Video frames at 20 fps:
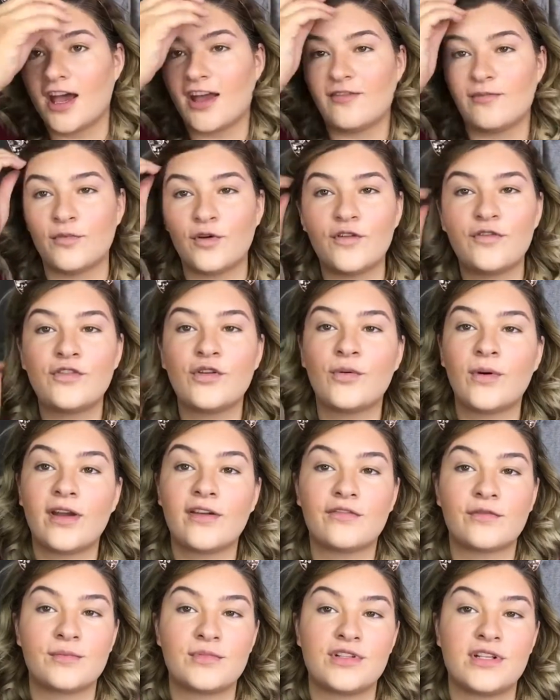I've moved
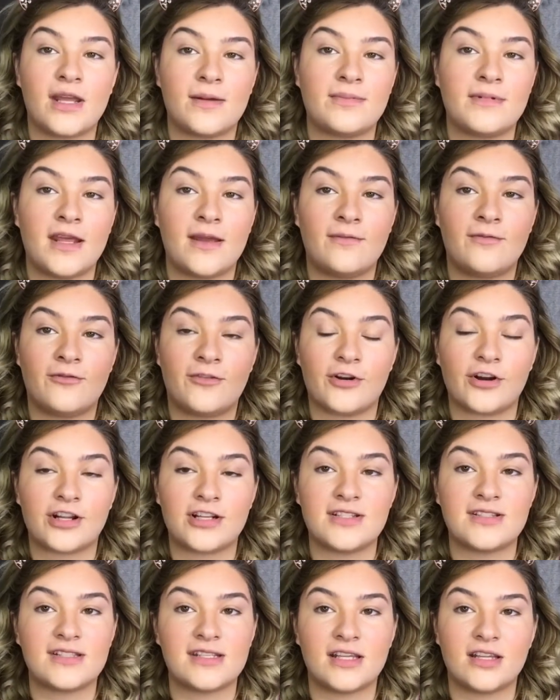away from Shape Tape for
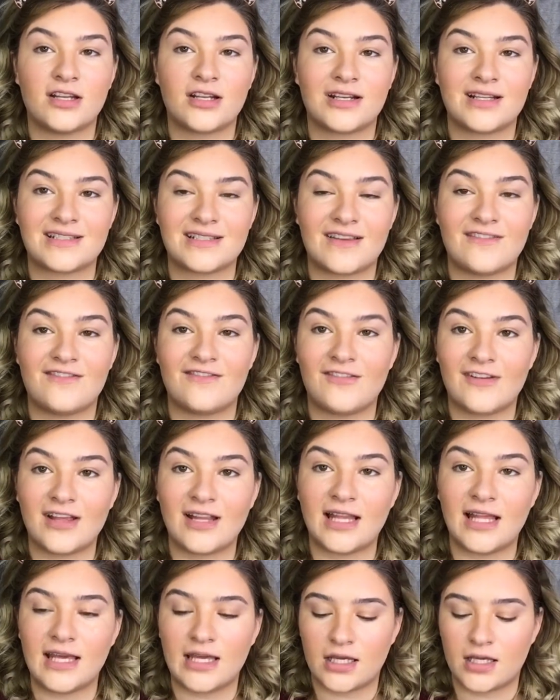concealer because I
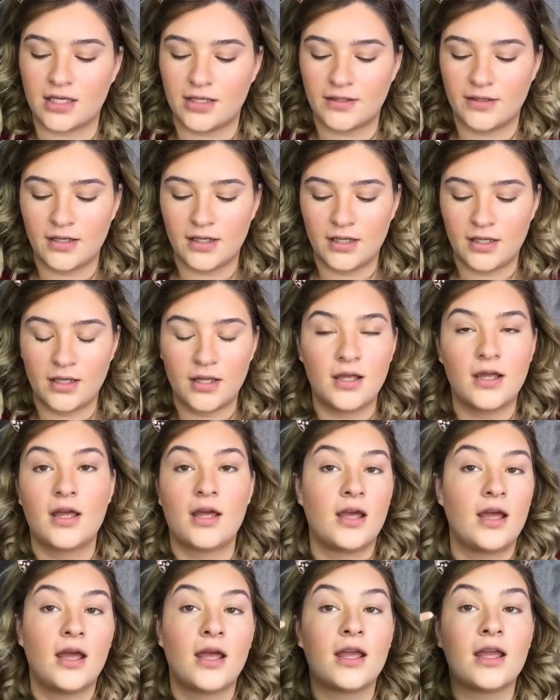feel like
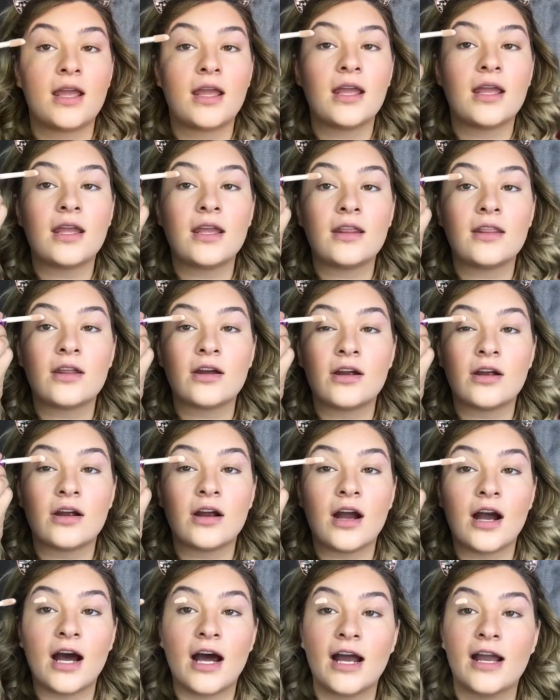
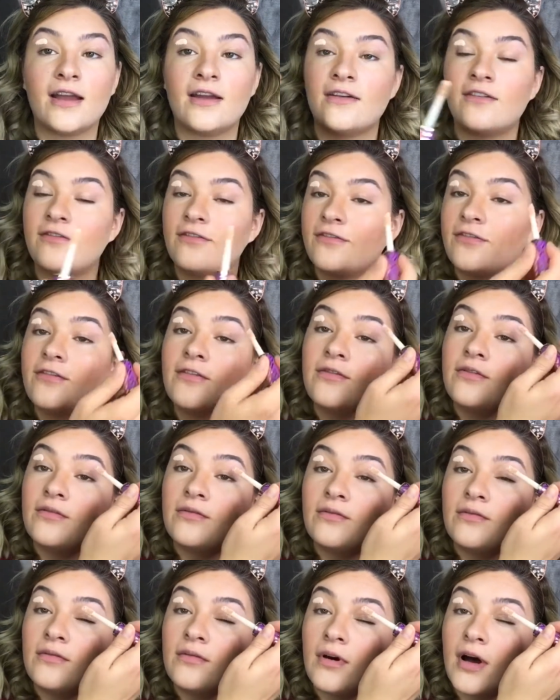either I
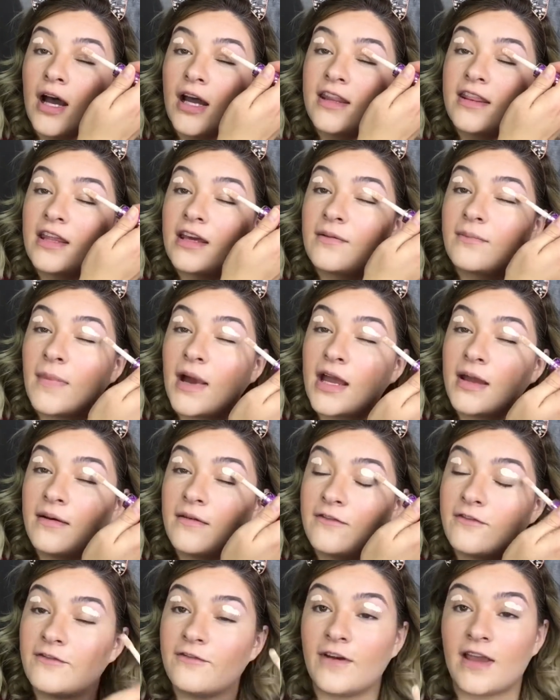think
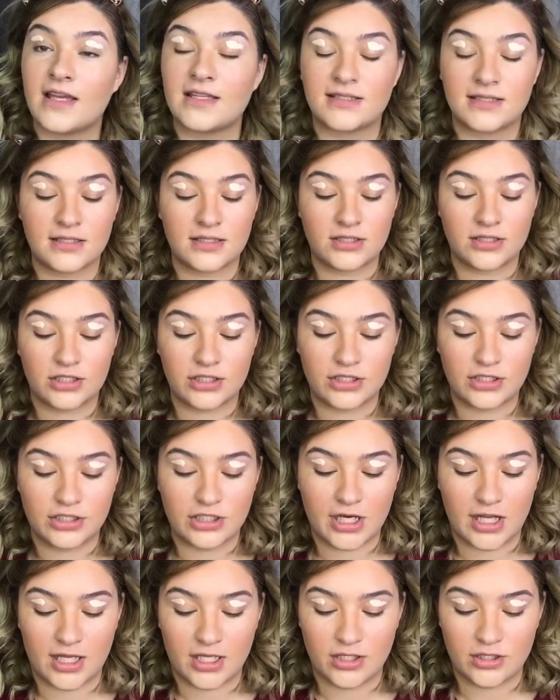my face has just
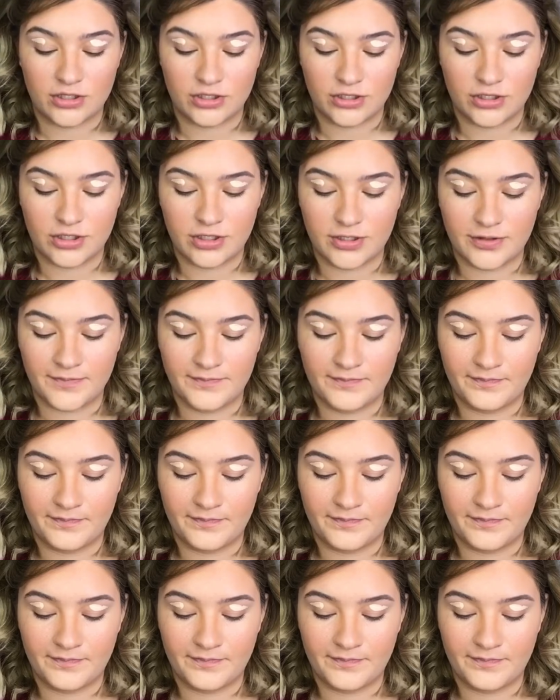changed,